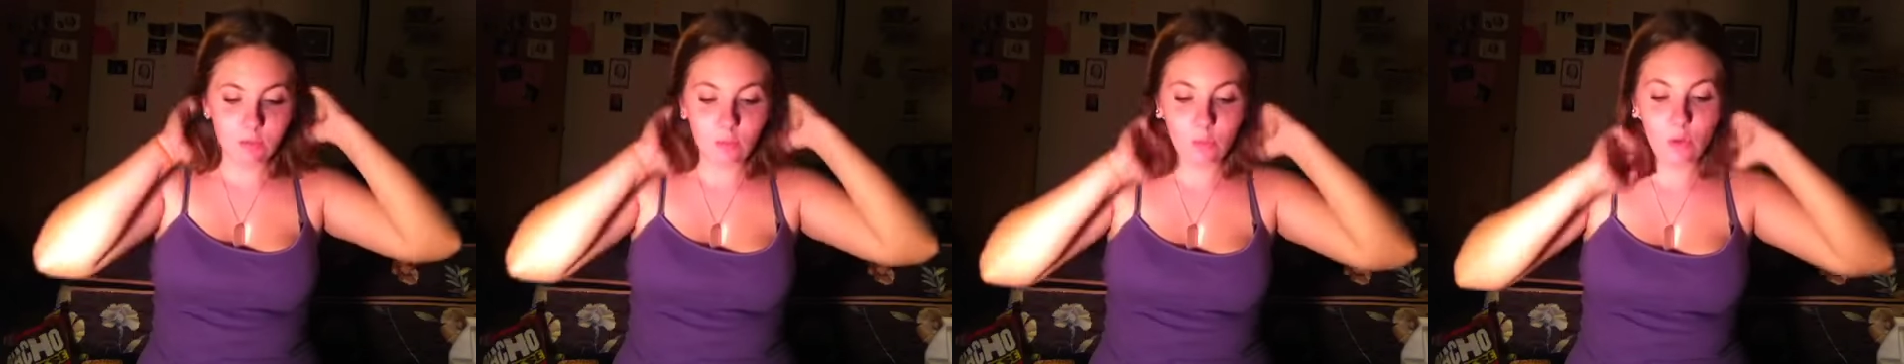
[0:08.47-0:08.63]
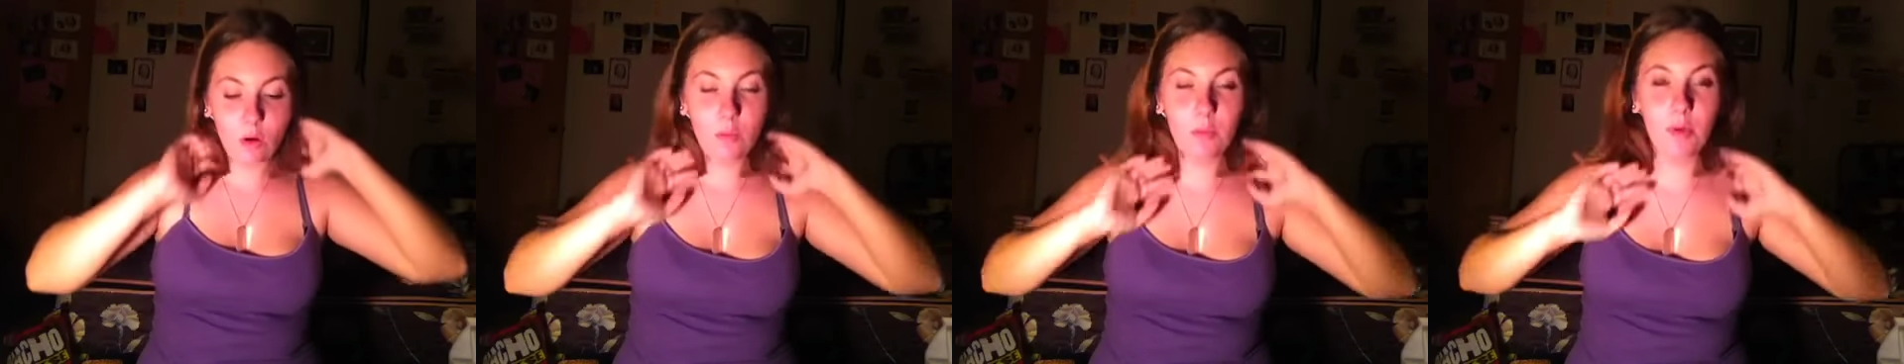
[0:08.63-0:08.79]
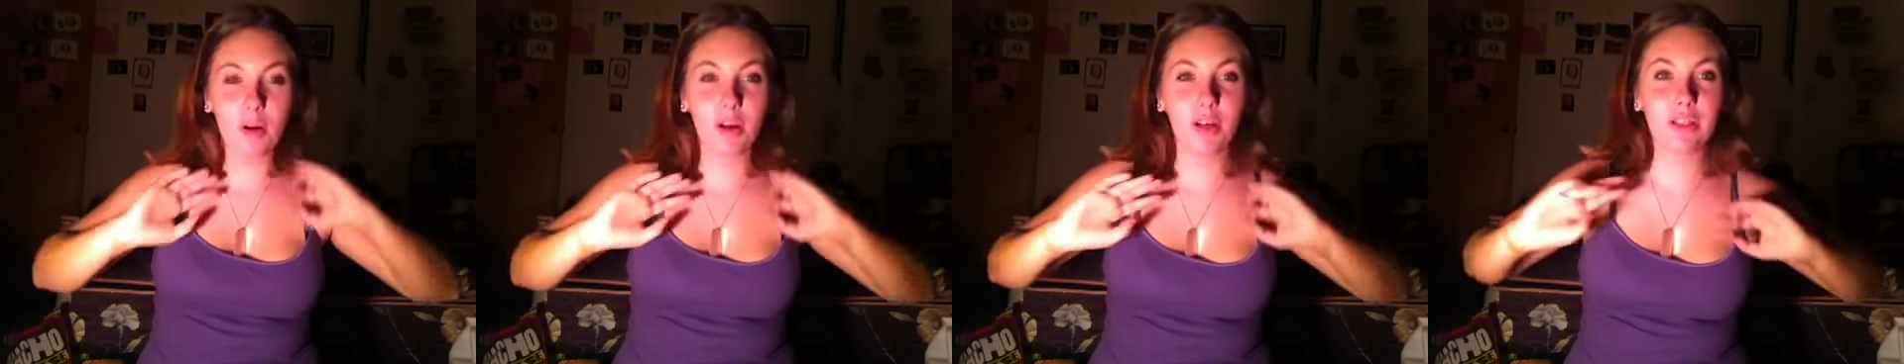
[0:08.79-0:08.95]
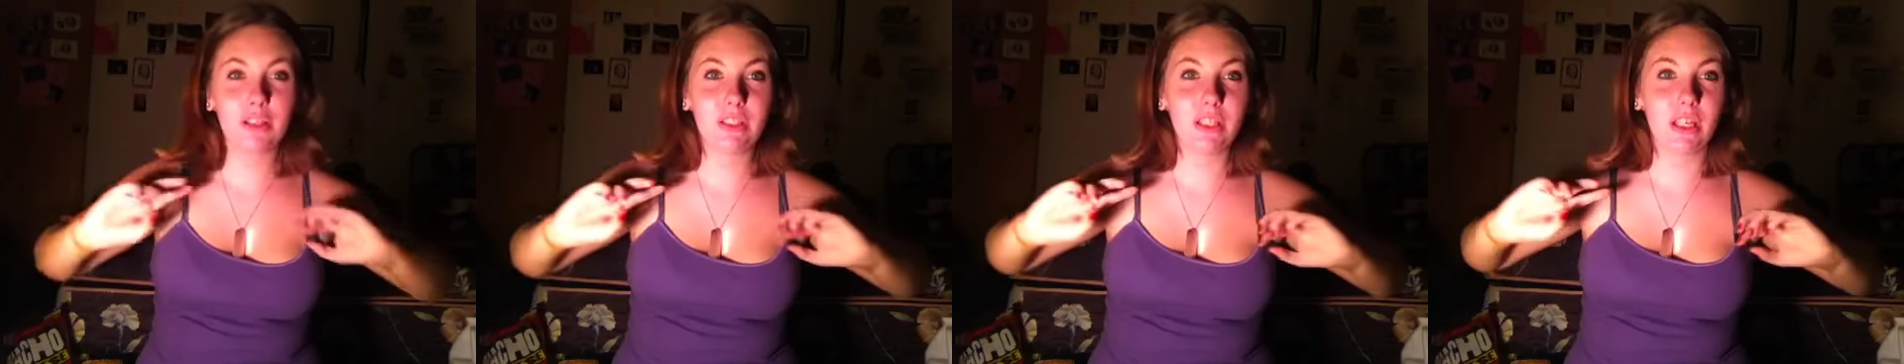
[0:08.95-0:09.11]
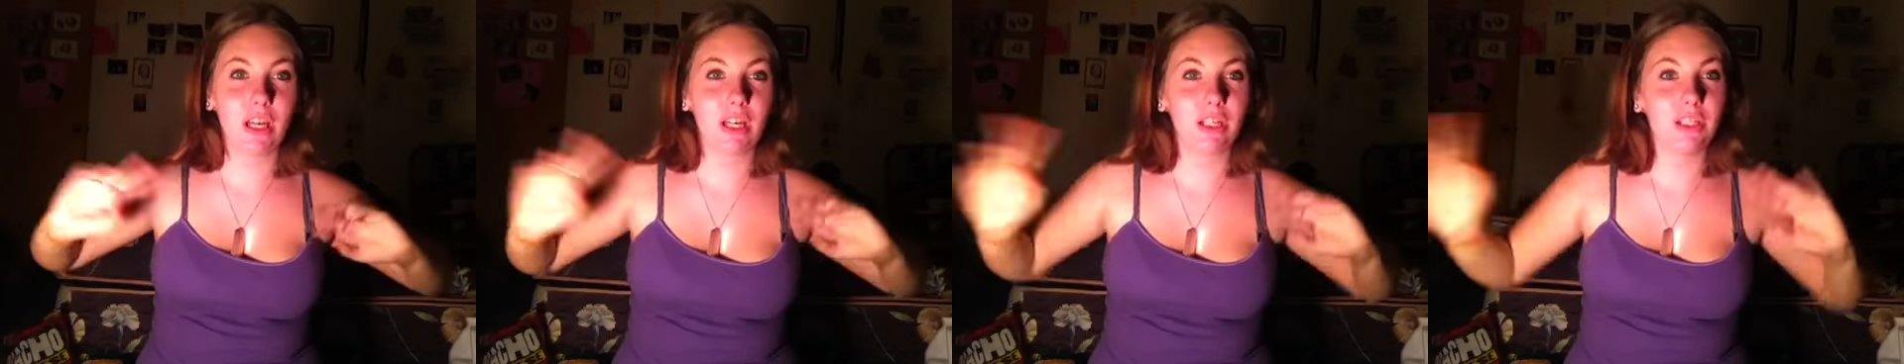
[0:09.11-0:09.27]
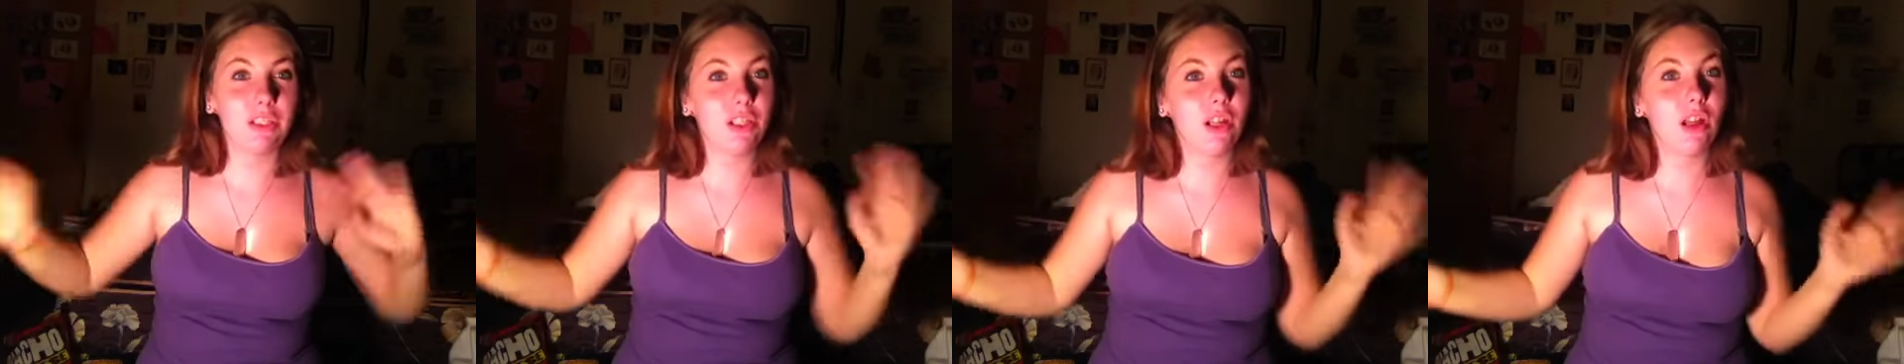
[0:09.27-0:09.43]
Walmart
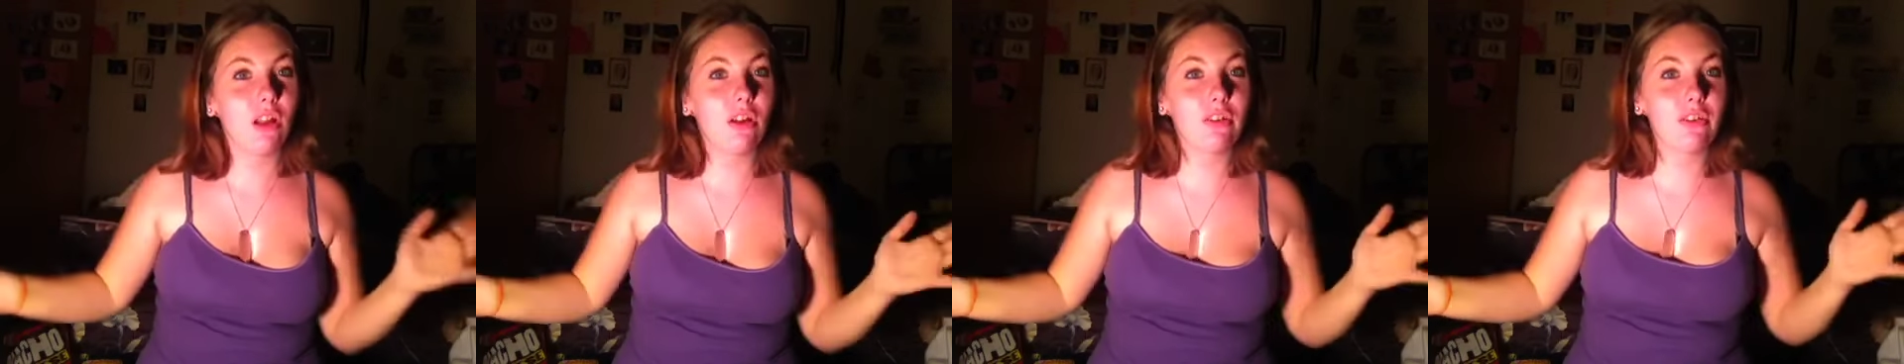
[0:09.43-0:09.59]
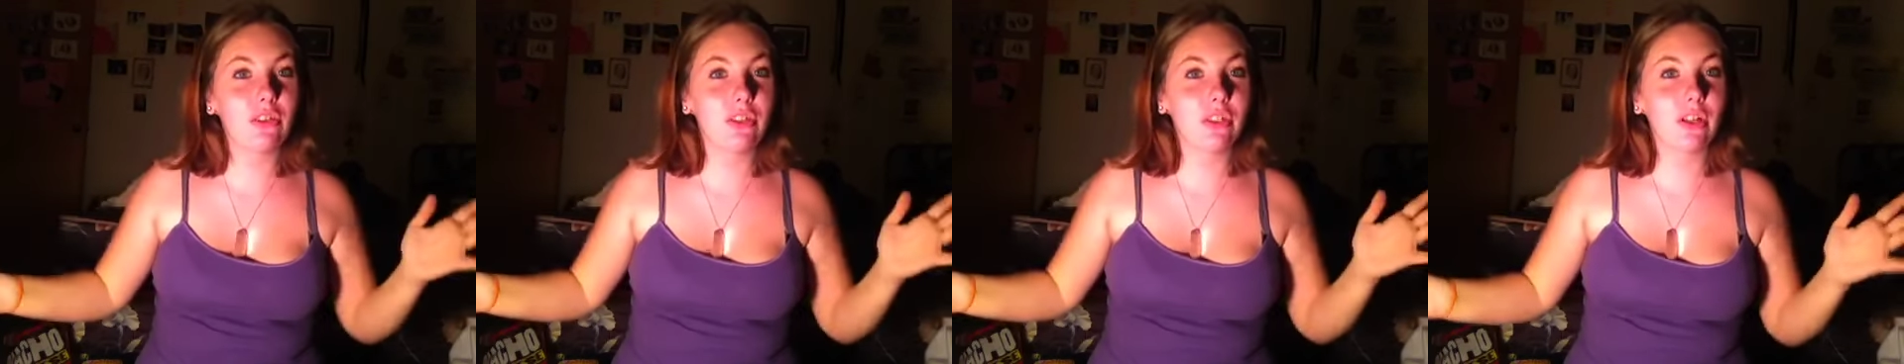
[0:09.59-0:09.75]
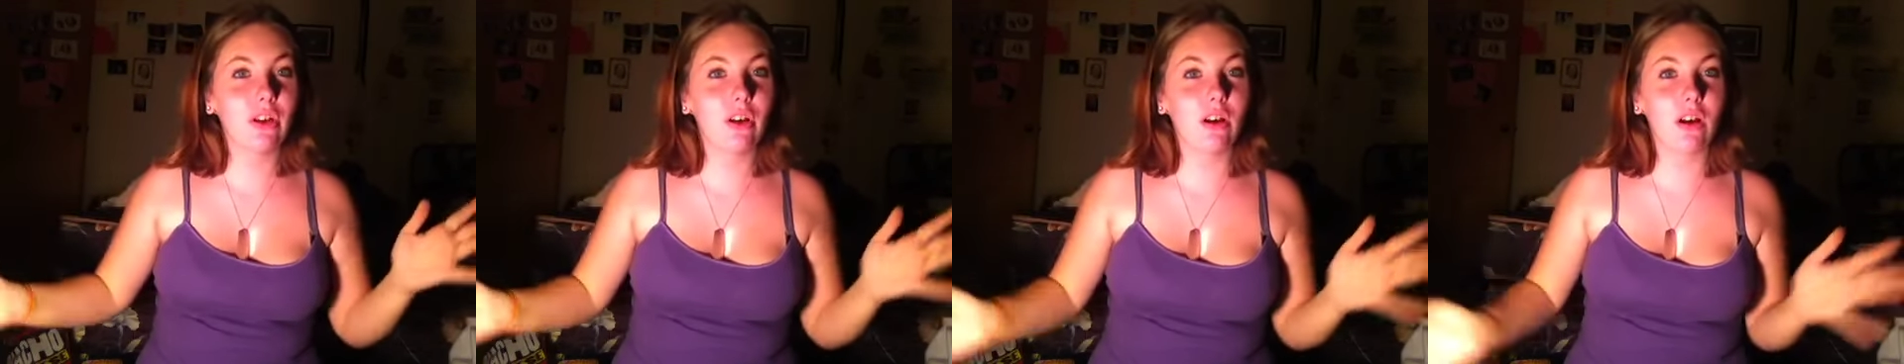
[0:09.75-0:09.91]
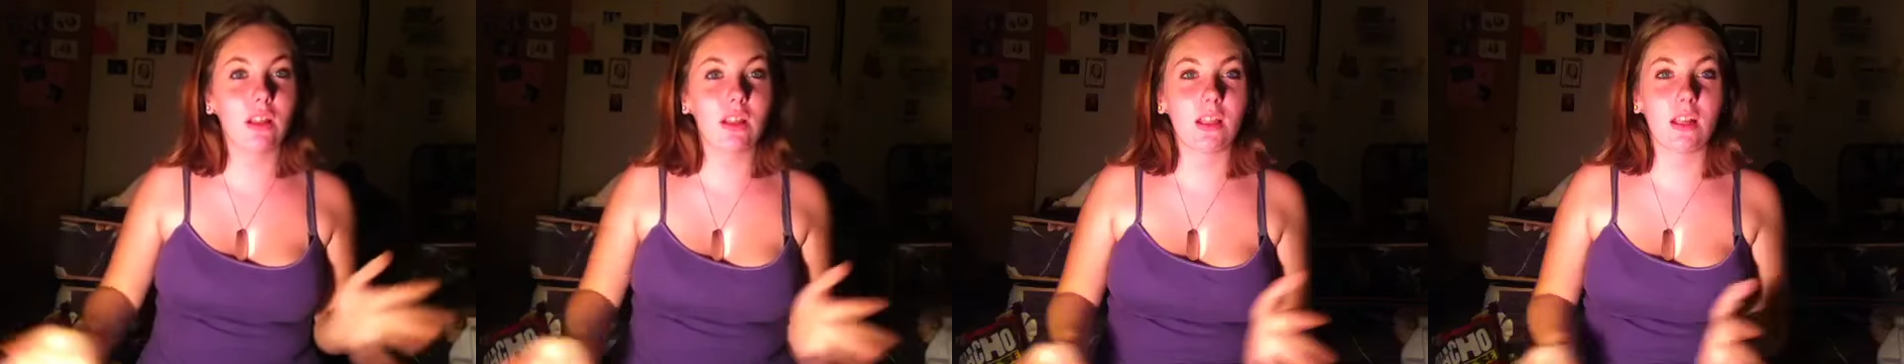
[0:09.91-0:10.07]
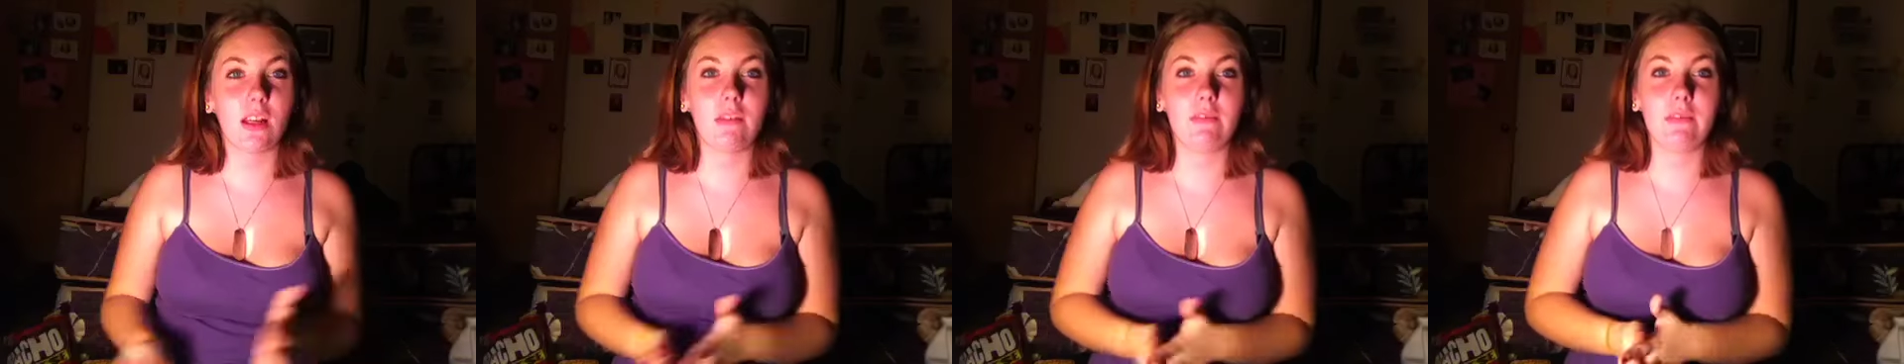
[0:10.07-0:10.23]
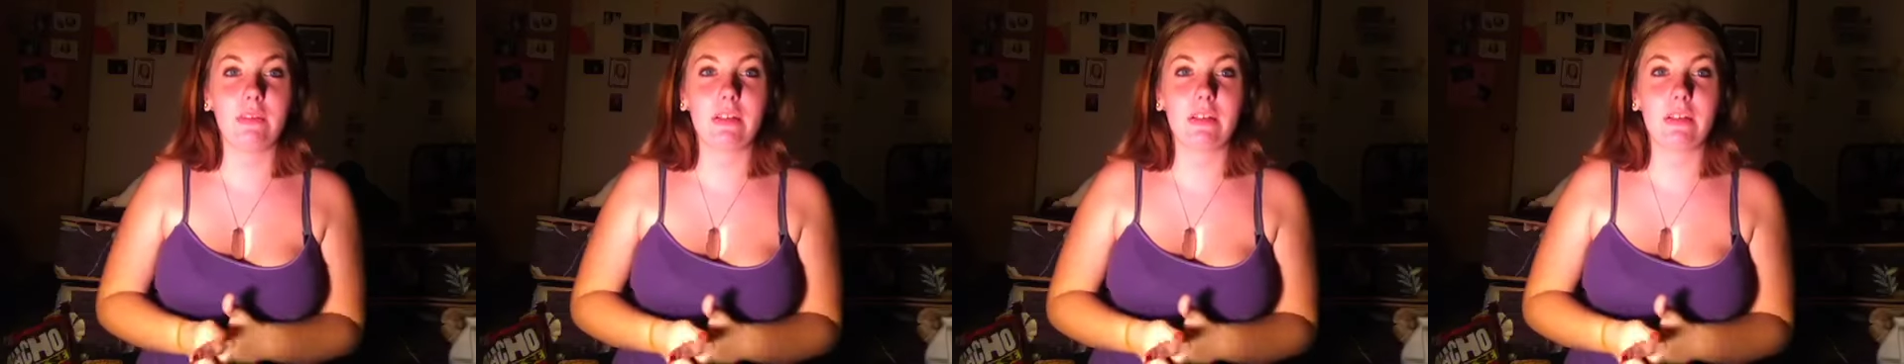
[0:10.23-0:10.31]
slash Dollar Tree haul that I